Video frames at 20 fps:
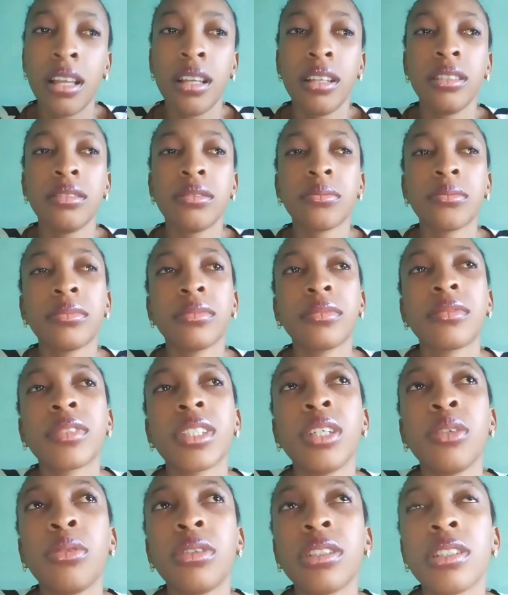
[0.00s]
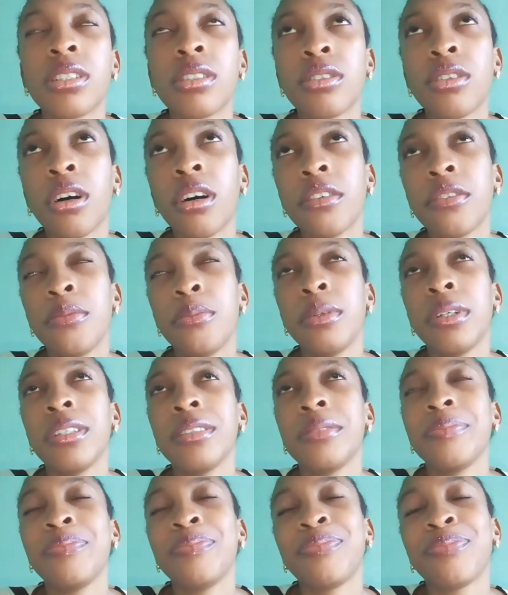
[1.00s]
It was tough, but
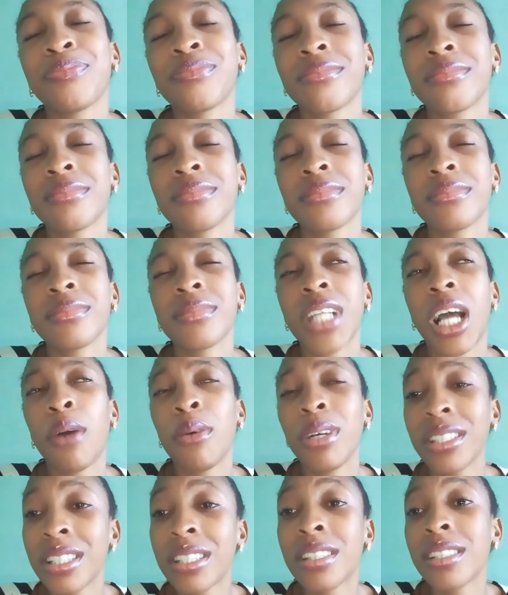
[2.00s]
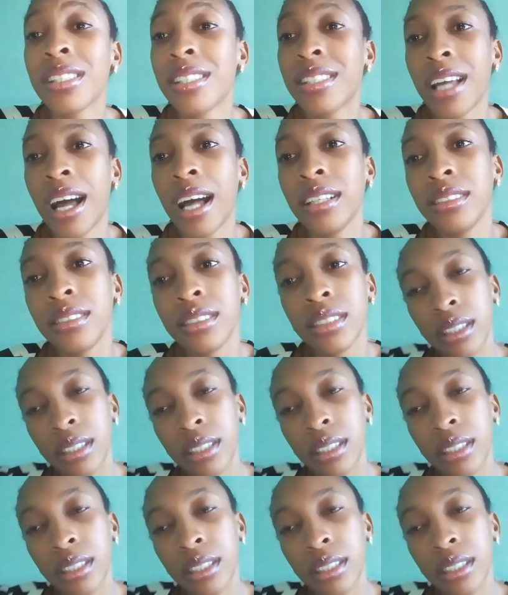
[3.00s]
I went to the salon and